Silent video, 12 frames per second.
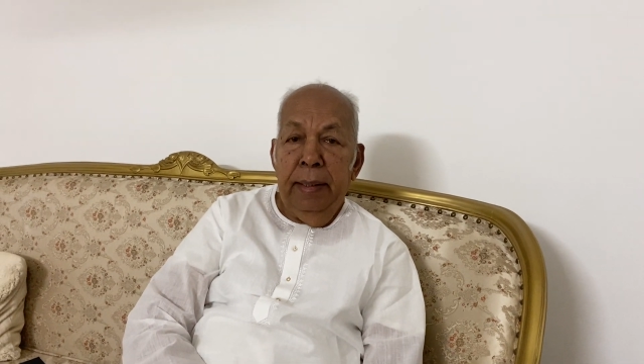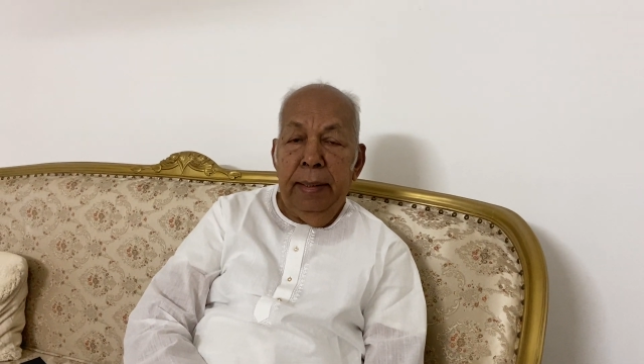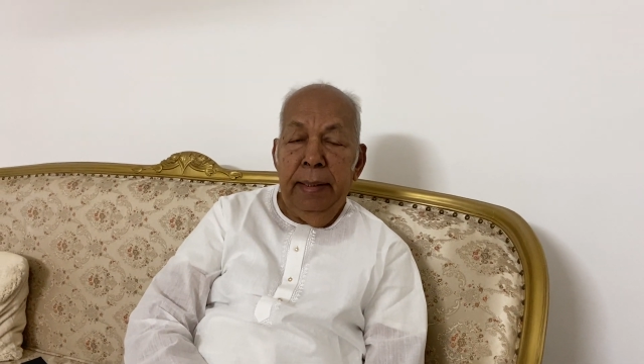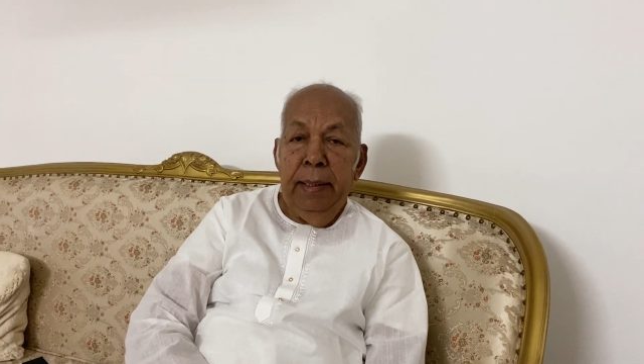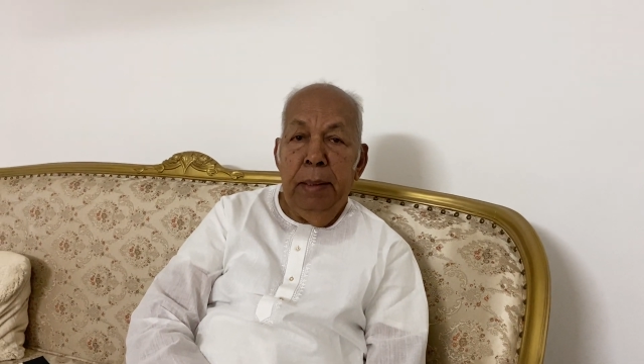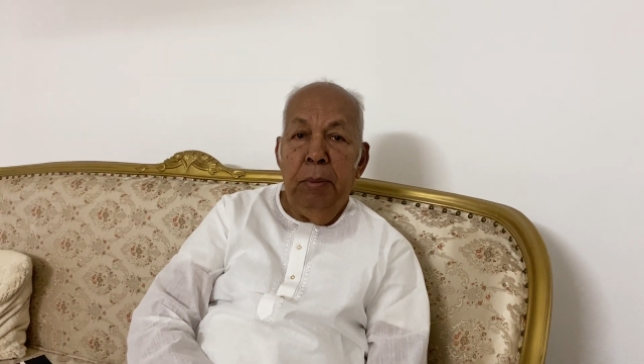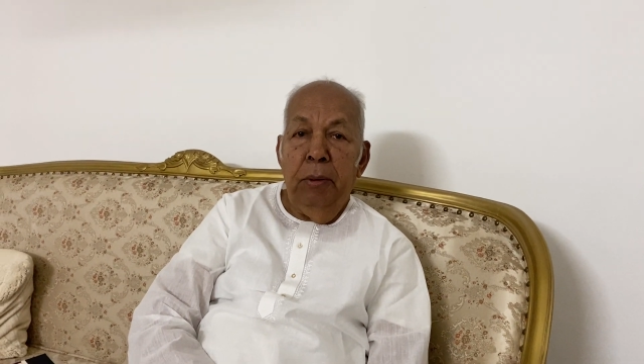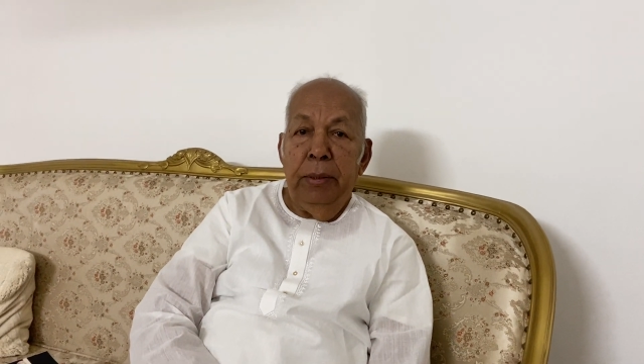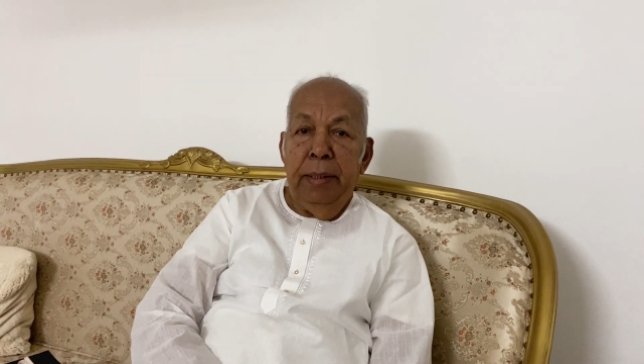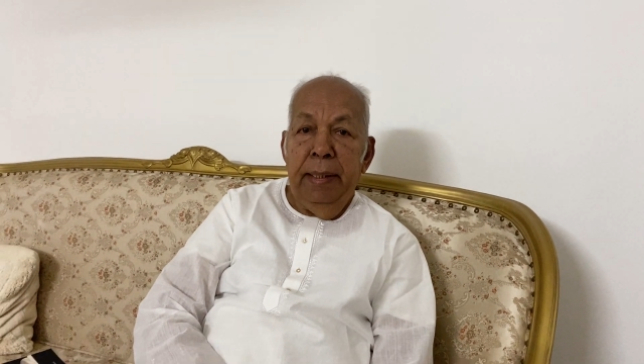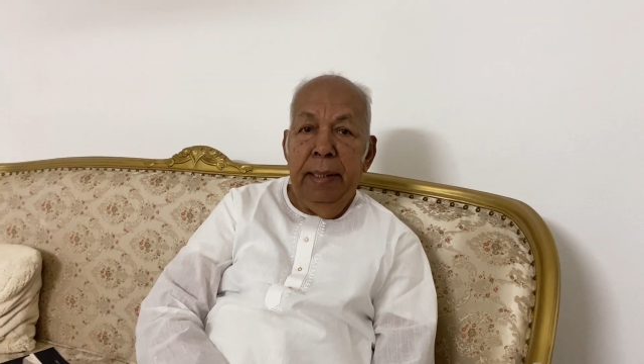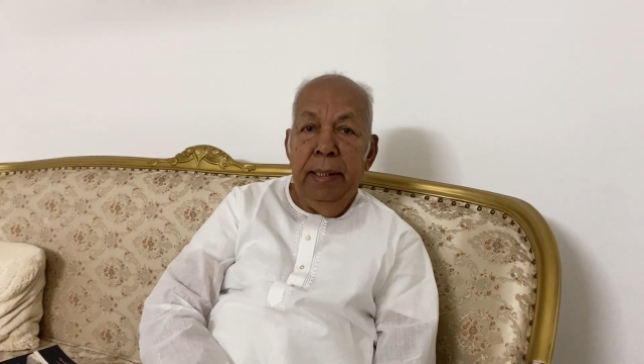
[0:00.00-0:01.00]
read about
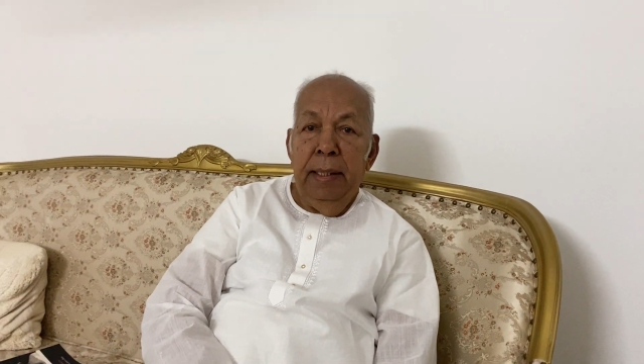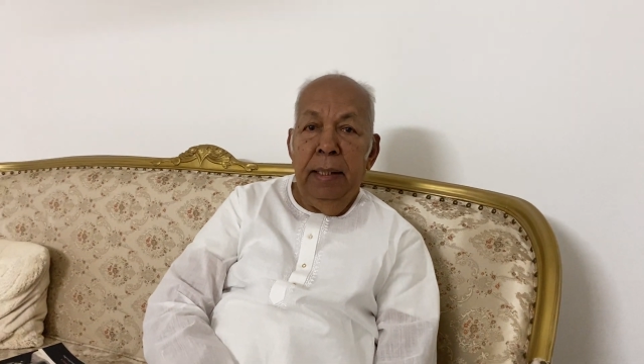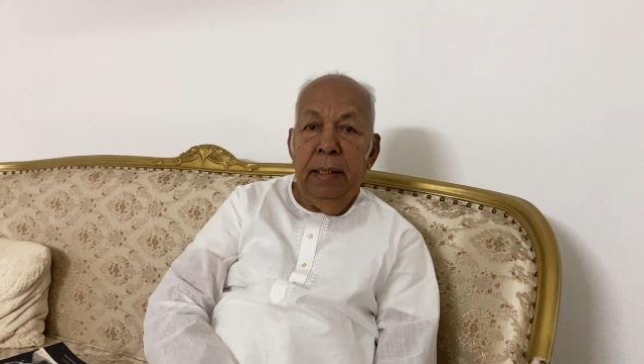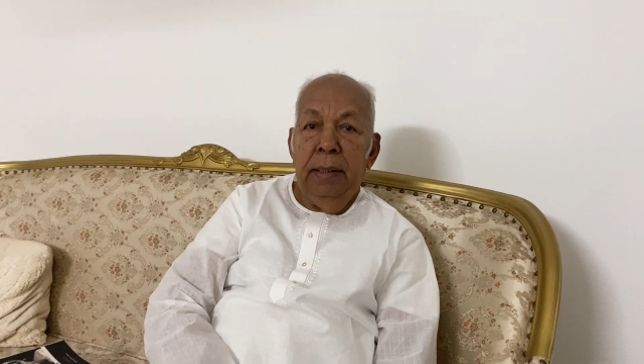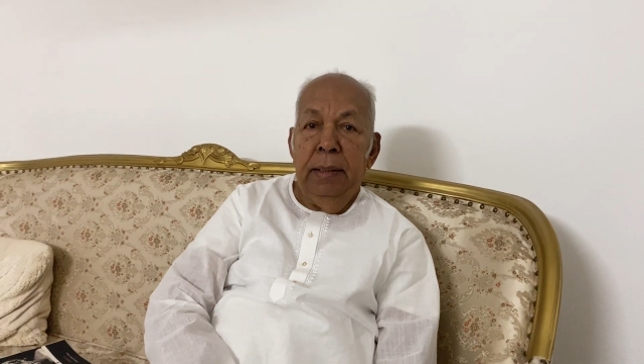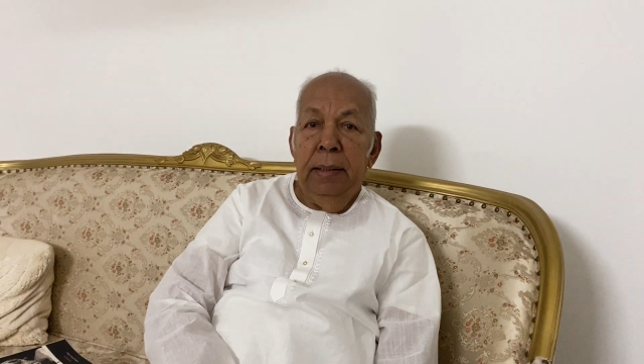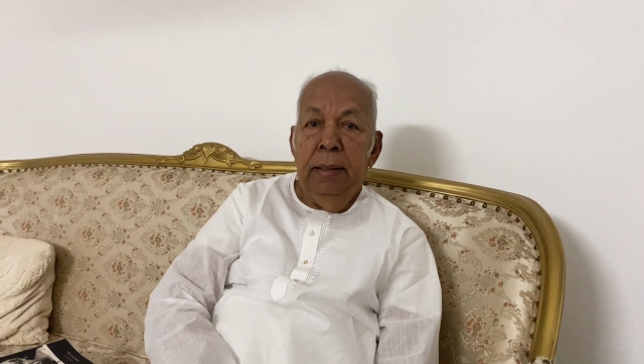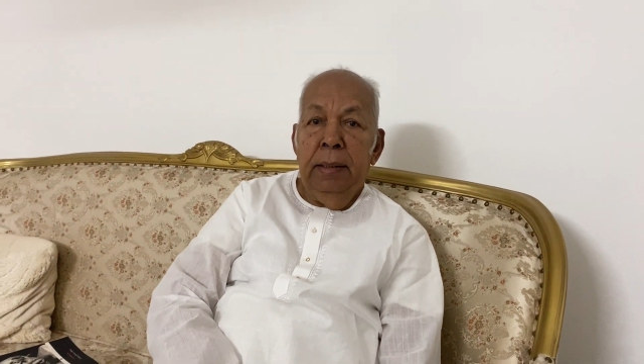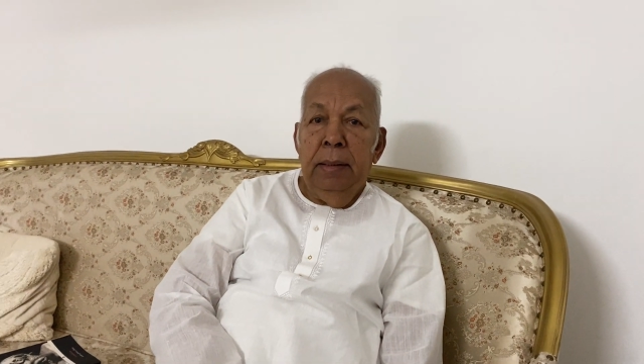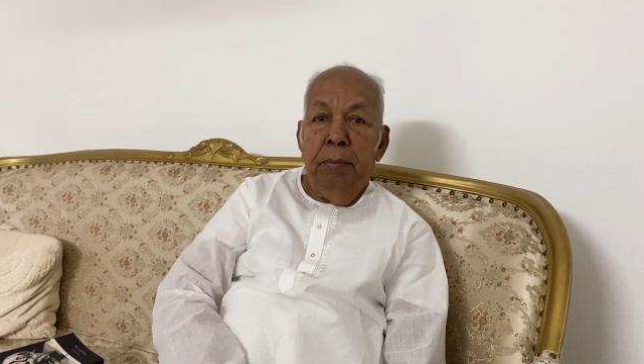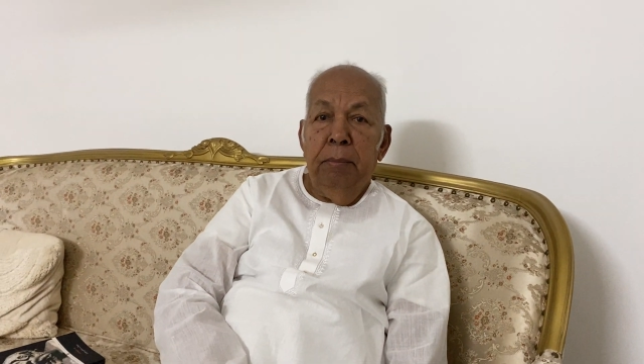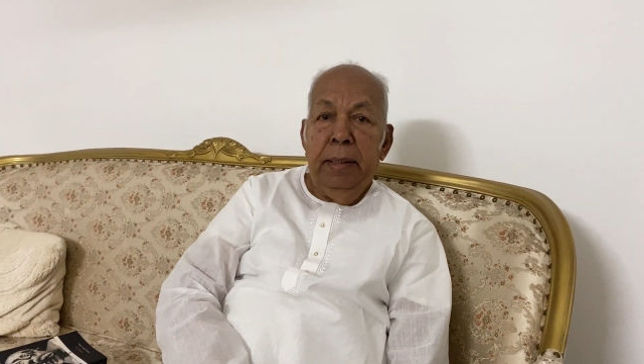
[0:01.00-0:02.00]
India
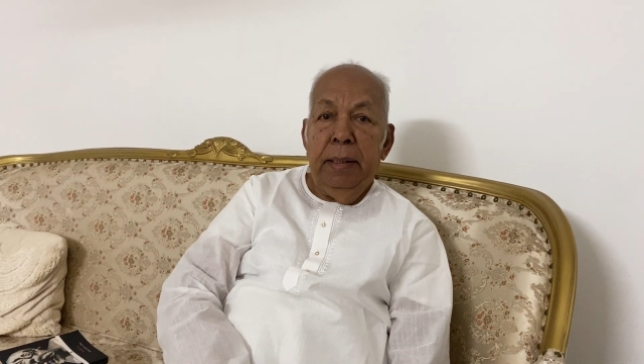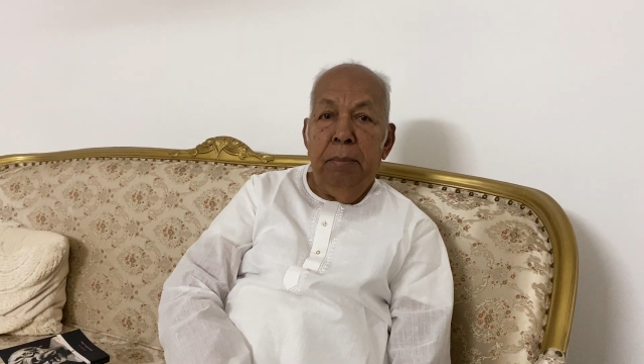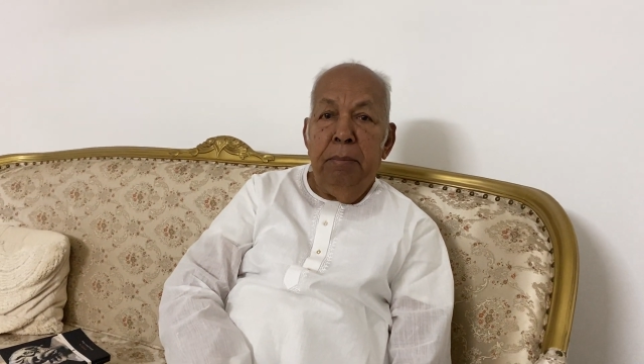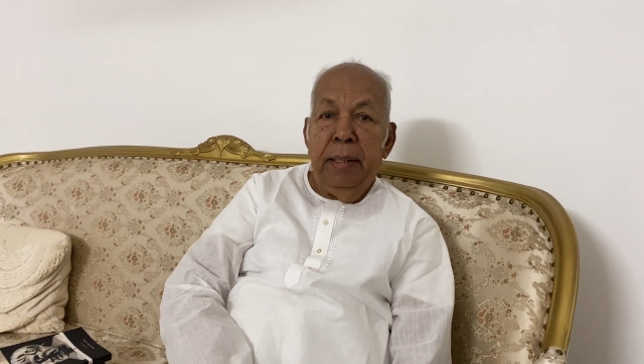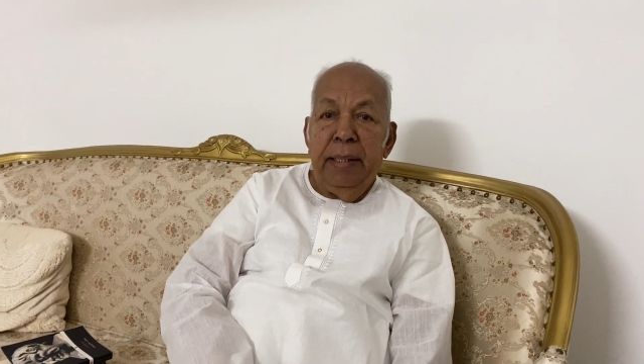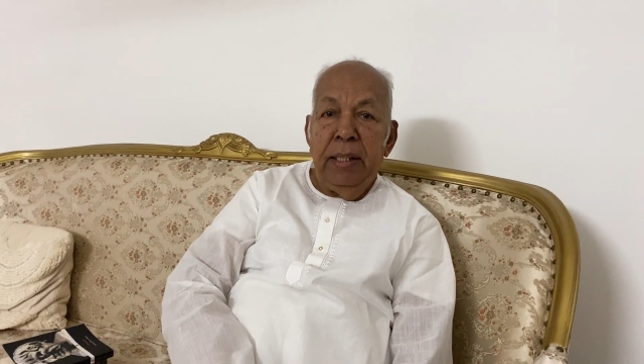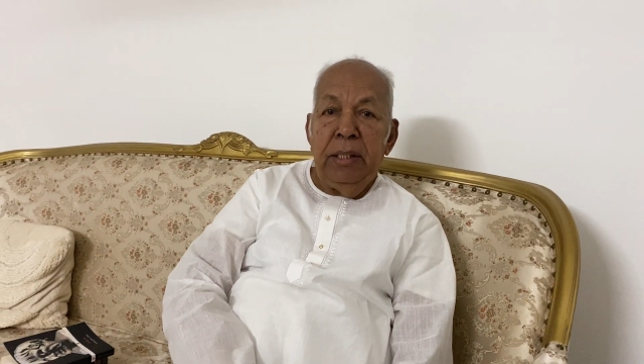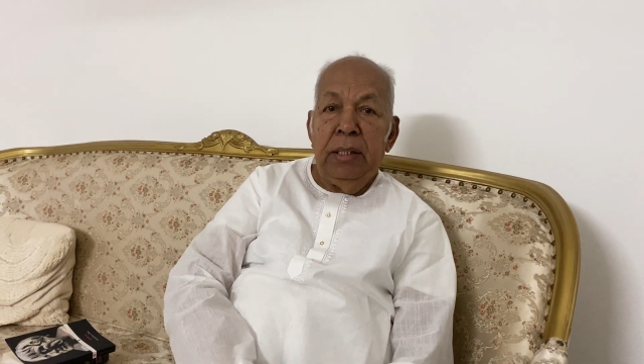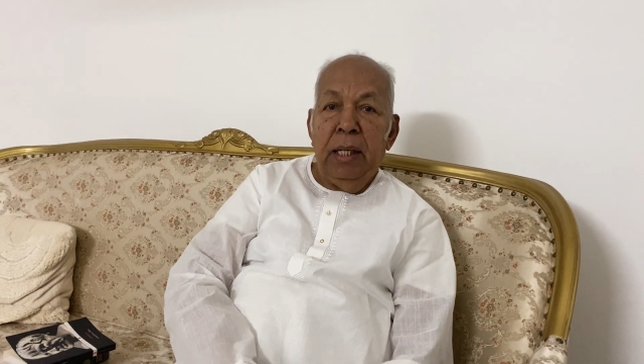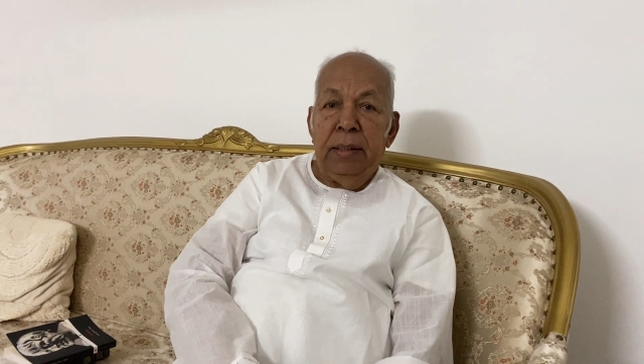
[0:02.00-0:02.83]
by the British